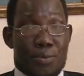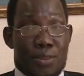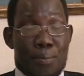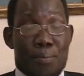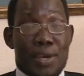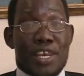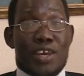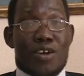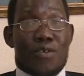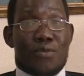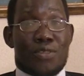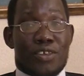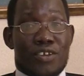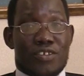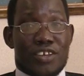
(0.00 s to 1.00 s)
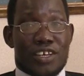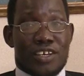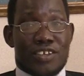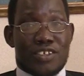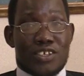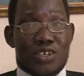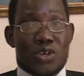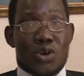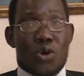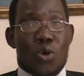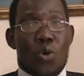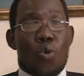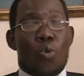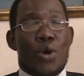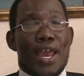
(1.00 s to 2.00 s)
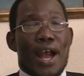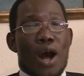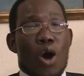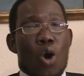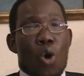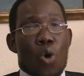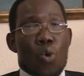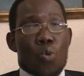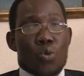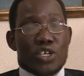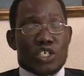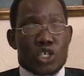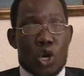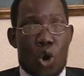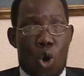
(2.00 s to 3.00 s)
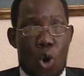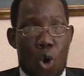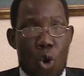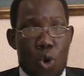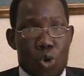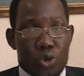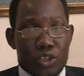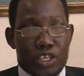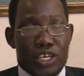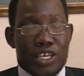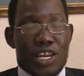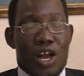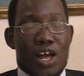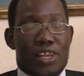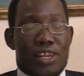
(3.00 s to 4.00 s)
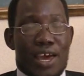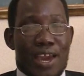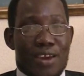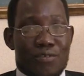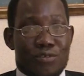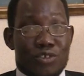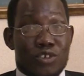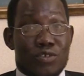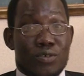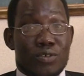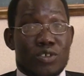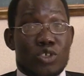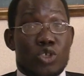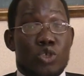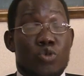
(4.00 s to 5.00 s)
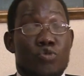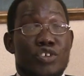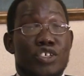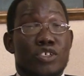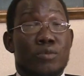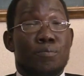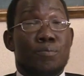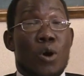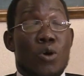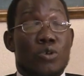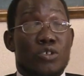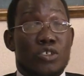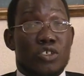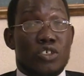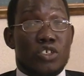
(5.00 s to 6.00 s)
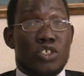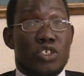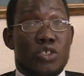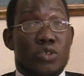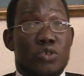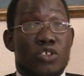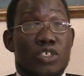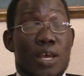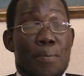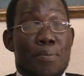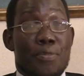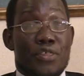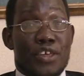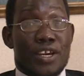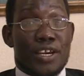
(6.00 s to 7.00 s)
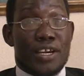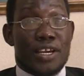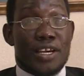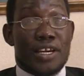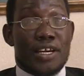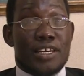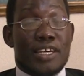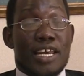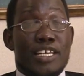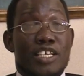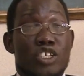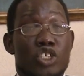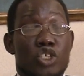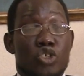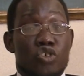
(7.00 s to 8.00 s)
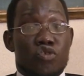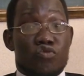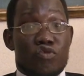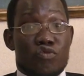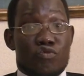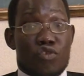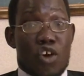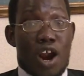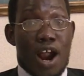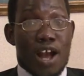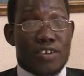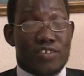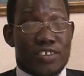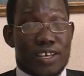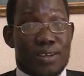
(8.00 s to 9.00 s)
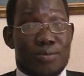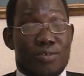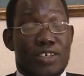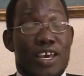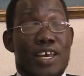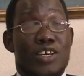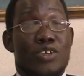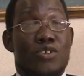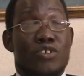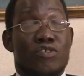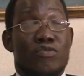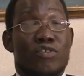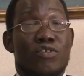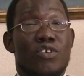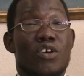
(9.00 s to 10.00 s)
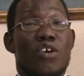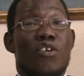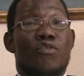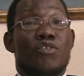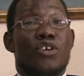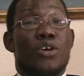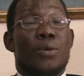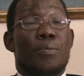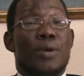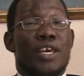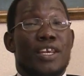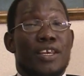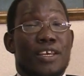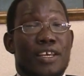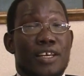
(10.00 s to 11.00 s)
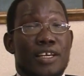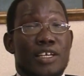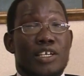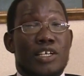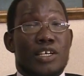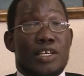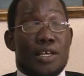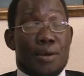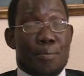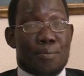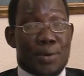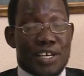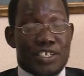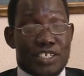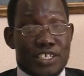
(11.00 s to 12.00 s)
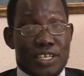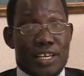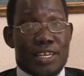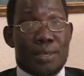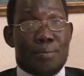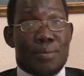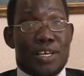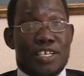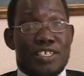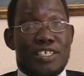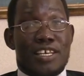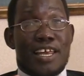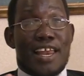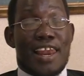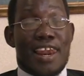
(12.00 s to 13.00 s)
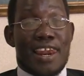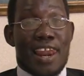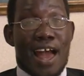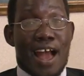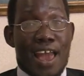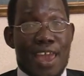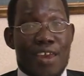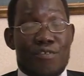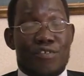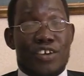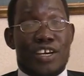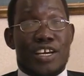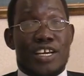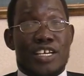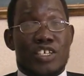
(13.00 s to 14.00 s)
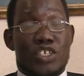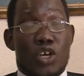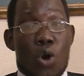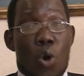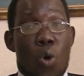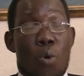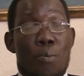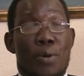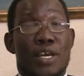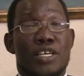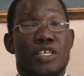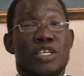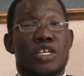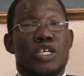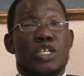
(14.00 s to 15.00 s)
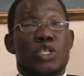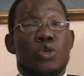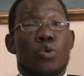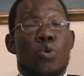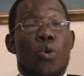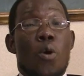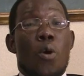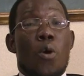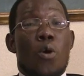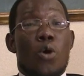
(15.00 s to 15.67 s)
The meaning of this is we are always called in our life to respond to something that is useful for ourselves and useful for community. Basically means life is open to